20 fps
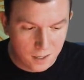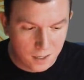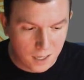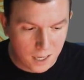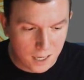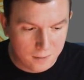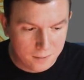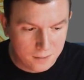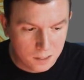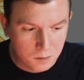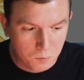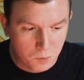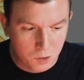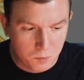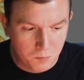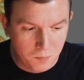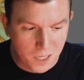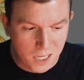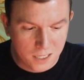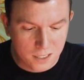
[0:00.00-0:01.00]
I think I'm going to
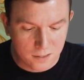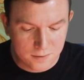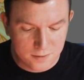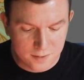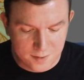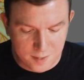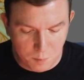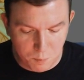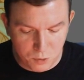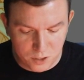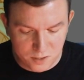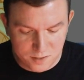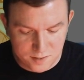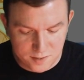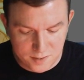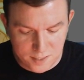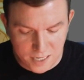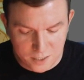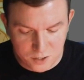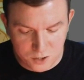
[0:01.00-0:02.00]
make a separate
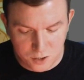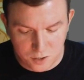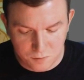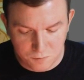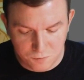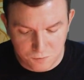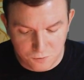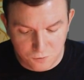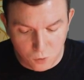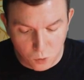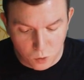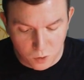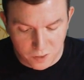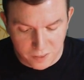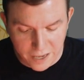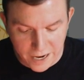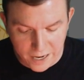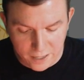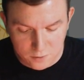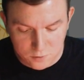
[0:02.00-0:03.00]
section for
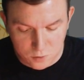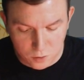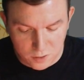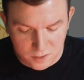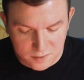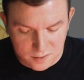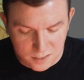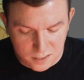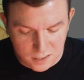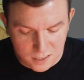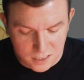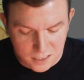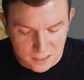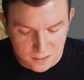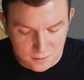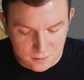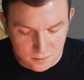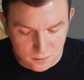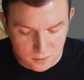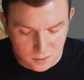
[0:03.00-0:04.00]
that, so it's
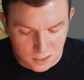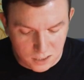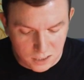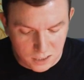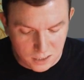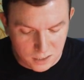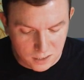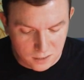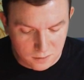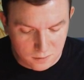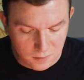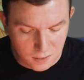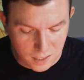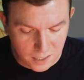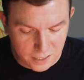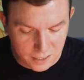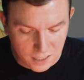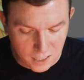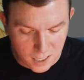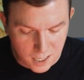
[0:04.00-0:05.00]
easily
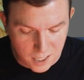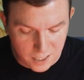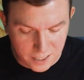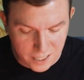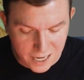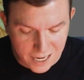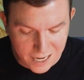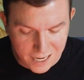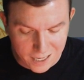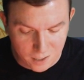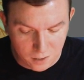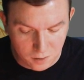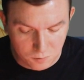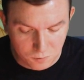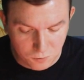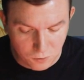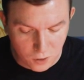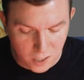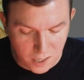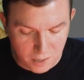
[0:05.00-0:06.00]
like on hand
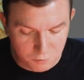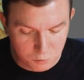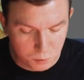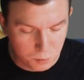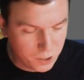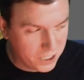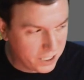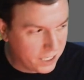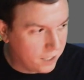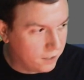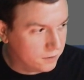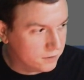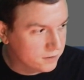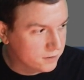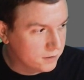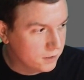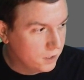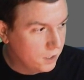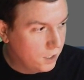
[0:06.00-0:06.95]
for everybody else.